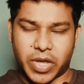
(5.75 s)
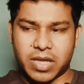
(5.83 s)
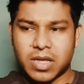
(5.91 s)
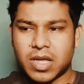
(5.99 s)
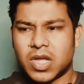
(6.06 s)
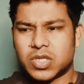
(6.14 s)

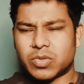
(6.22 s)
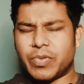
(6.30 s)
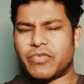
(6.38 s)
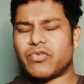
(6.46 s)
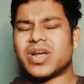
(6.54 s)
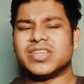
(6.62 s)
Okay, so
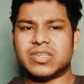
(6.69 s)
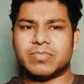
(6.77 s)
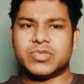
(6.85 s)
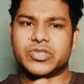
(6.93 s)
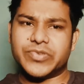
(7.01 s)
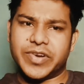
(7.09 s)
before I
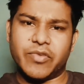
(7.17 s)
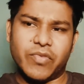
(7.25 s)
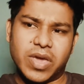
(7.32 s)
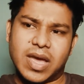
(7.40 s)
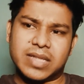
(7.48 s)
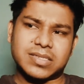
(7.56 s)
jump straight
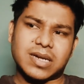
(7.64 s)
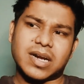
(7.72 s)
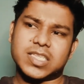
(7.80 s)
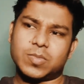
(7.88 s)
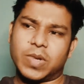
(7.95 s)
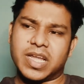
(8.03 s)
away and
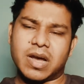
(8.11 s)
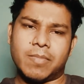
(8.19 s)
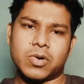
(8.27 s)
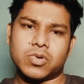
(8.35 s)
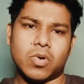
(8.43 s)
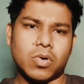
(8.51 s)
start explaining
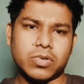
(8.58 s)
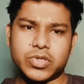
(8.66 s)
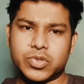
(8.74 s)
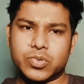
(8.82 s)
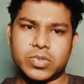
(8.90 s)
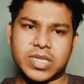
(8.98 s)
about all
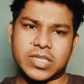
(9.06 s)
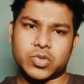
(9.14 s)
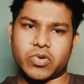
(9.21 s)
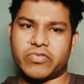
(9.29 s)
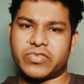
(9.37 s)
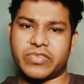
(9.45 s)
the tools
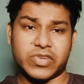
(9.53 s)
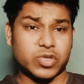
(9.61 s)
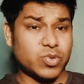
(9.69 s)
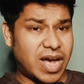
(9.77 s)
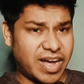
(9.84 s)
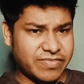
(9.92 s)
and software
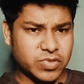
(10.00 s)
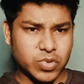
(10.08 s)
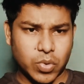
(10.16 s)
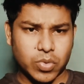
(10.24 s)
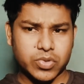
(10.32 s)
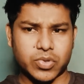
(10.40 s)
which you have
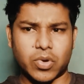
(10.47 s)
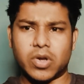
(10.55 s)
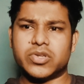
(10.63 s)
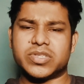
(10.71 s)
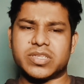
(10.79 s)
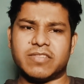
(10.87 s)
to know to
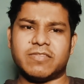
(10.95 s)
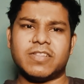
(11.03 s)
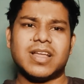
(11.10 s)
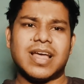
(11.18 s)
call yourself